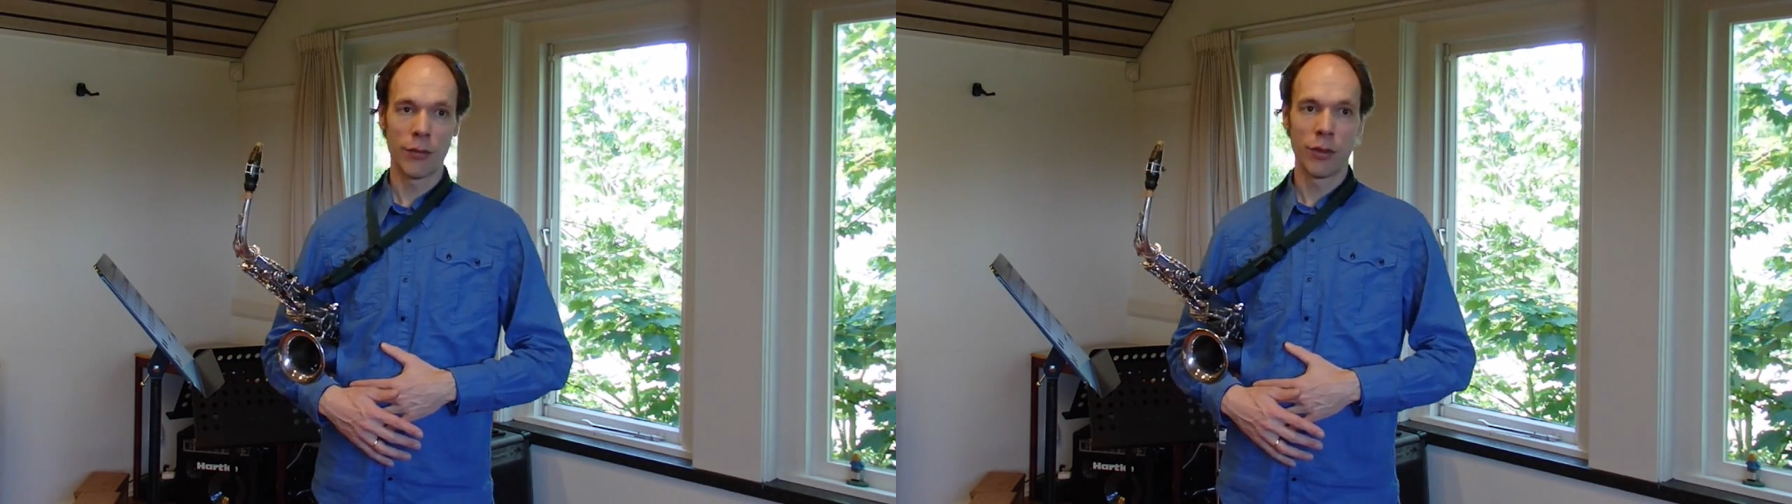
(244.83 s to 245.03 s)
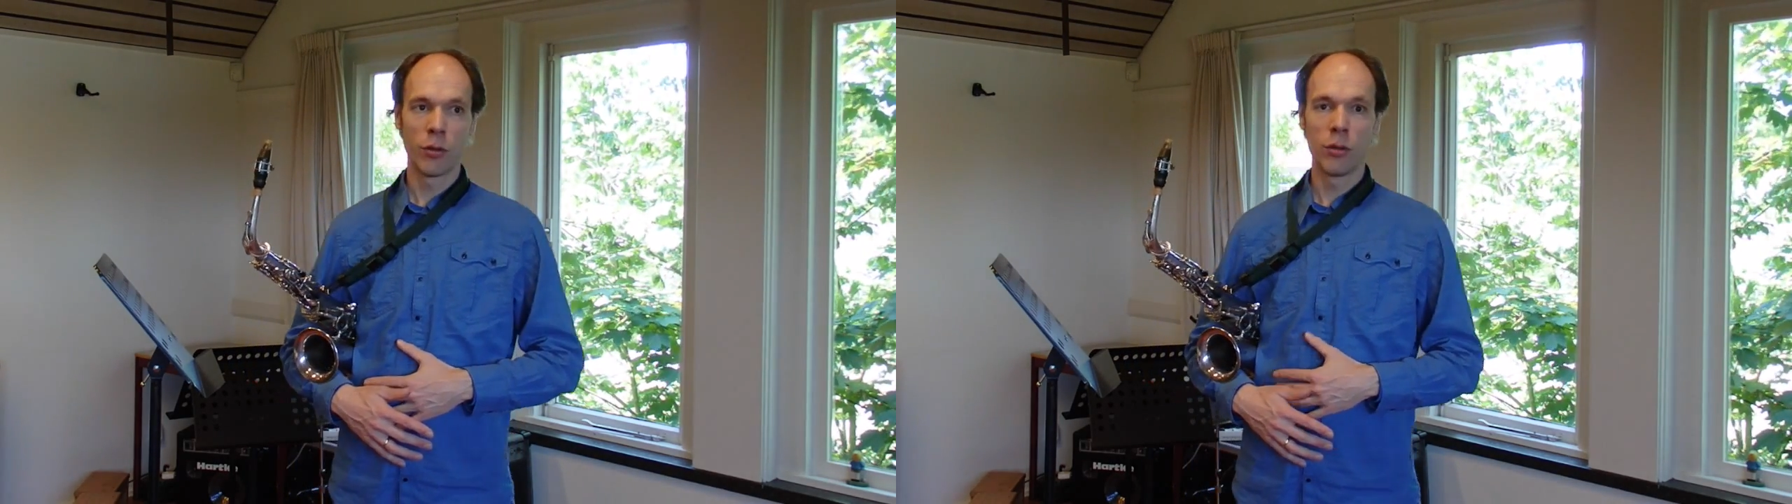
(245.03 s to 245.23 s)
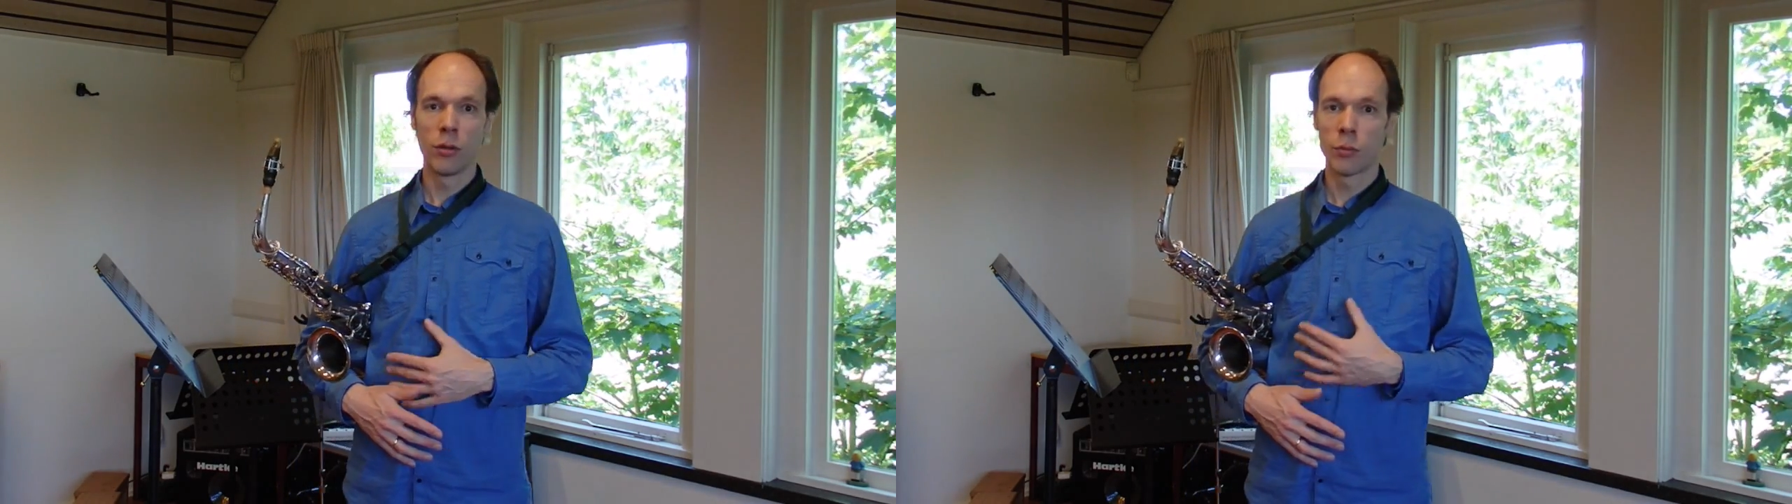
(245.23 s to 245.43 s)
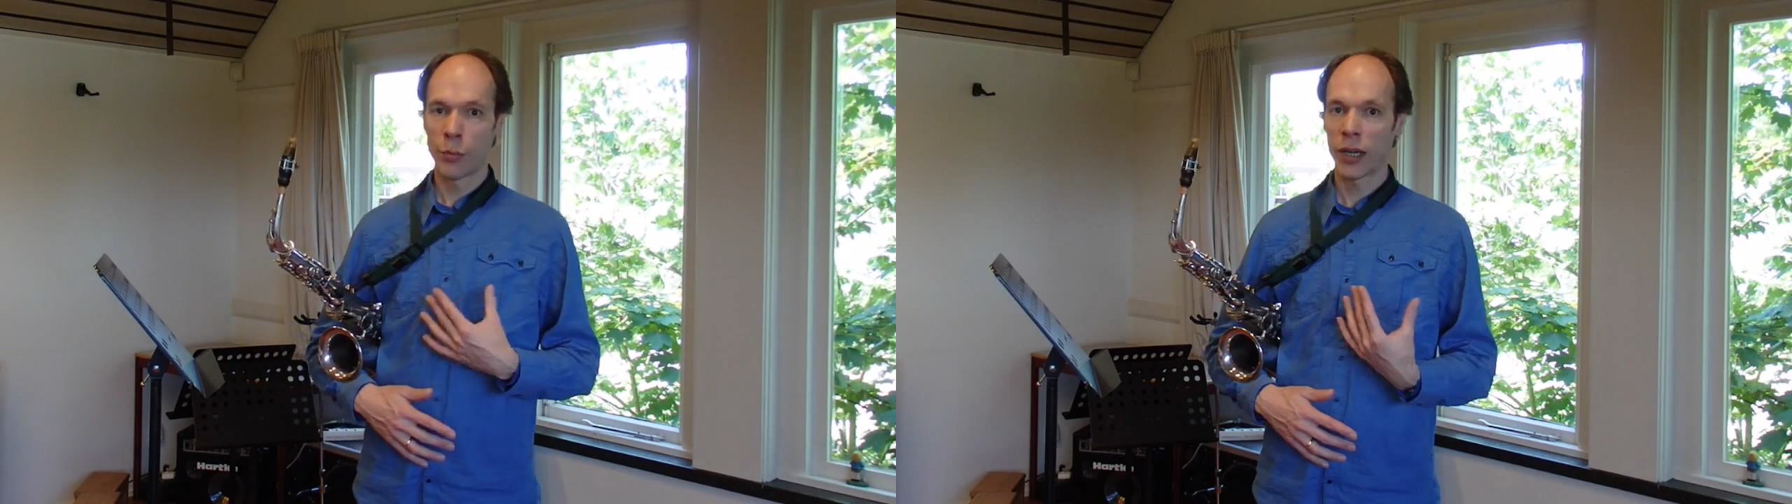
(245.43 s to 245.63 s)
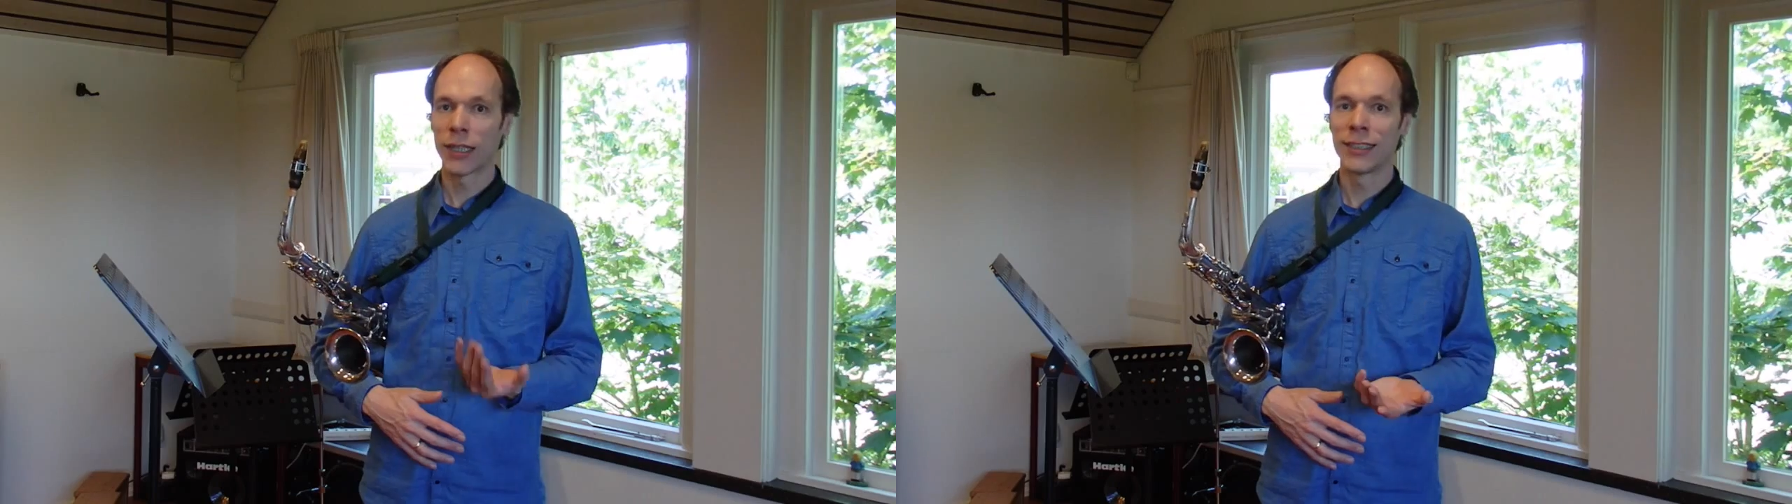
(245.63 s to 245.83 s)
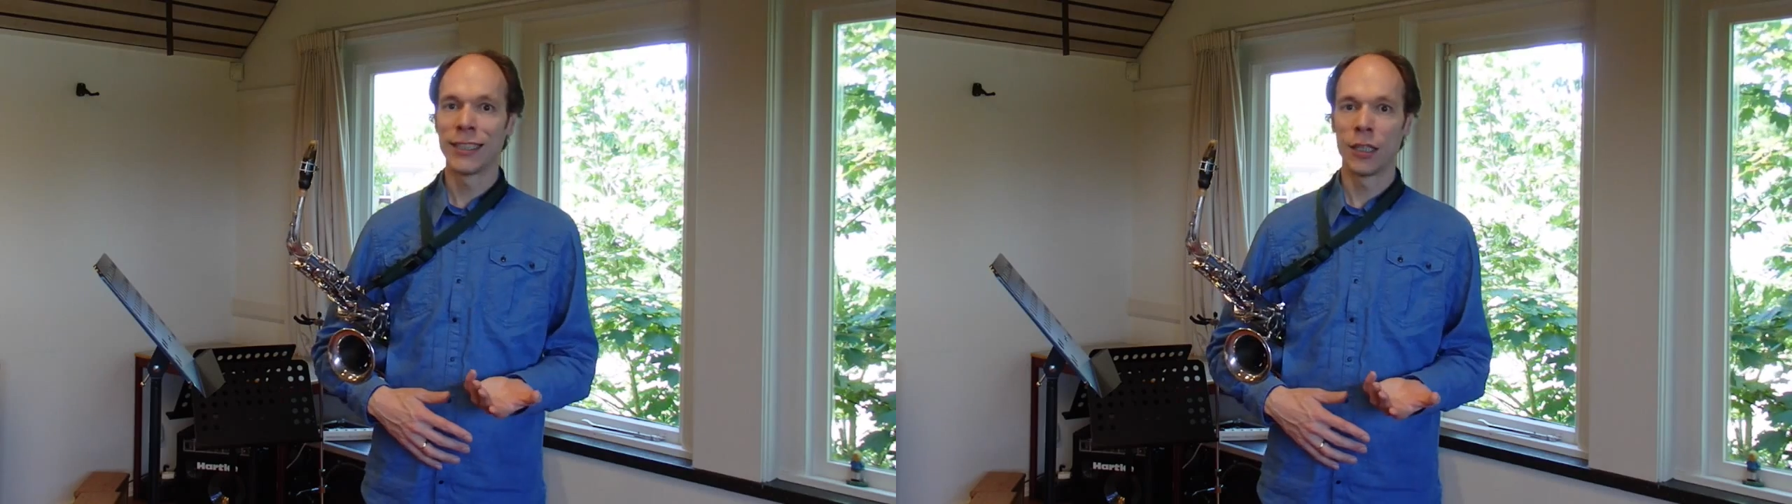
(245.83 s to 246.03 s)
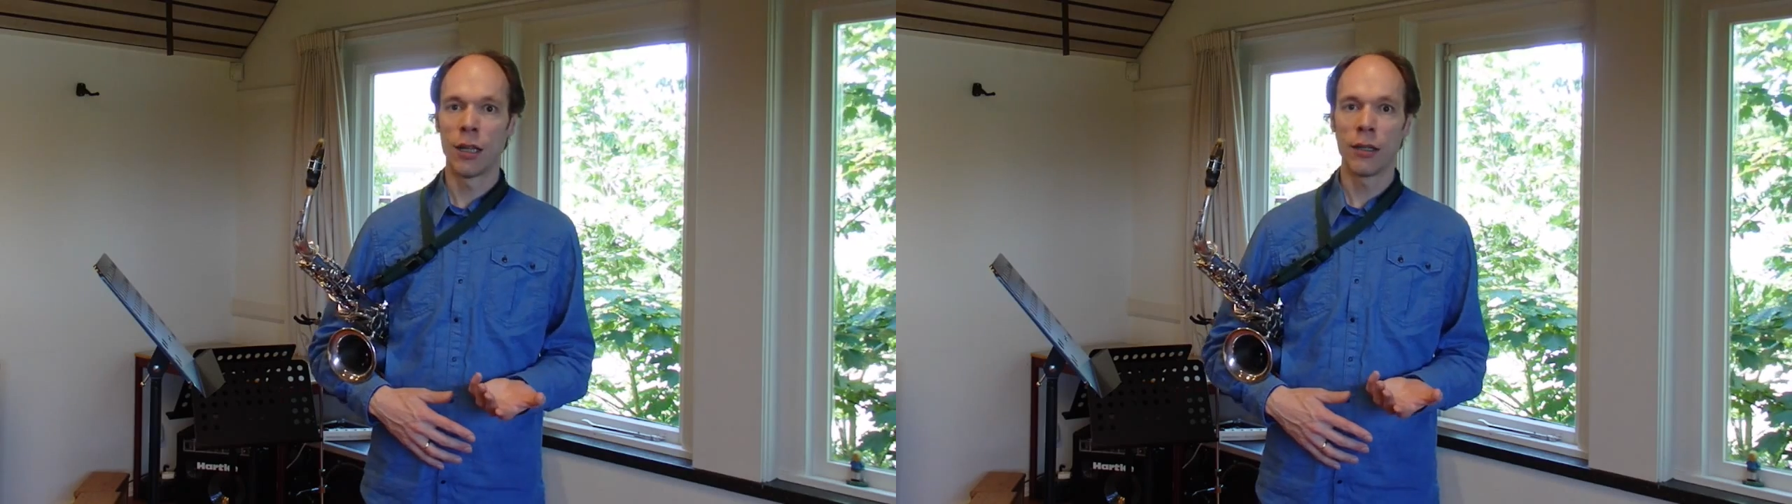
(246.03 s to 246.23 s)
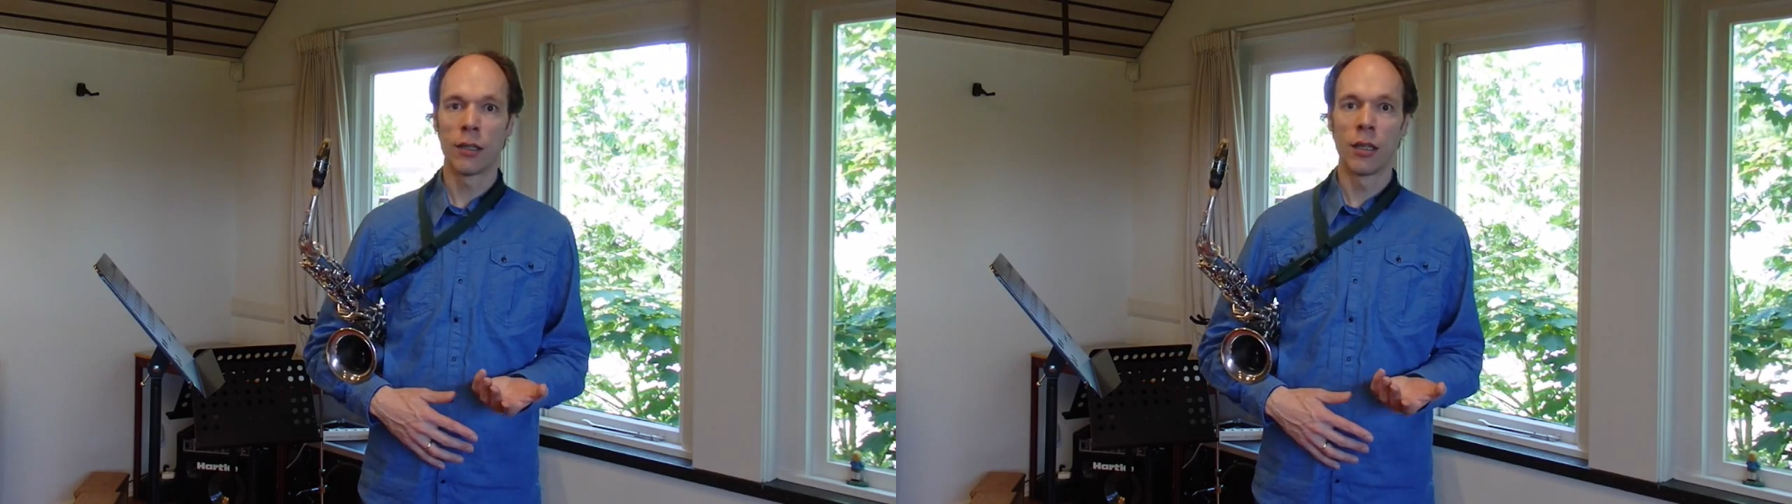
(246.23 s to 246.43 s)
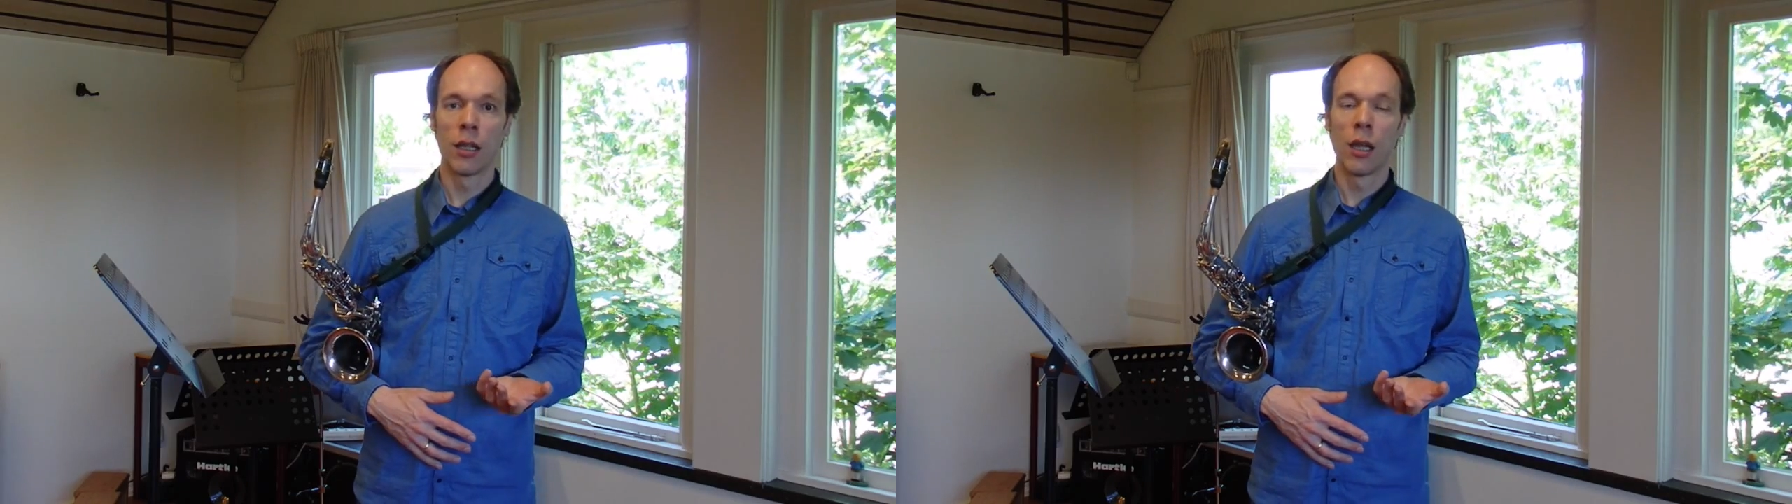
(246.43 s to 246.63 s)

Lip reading: if you practice this a lot,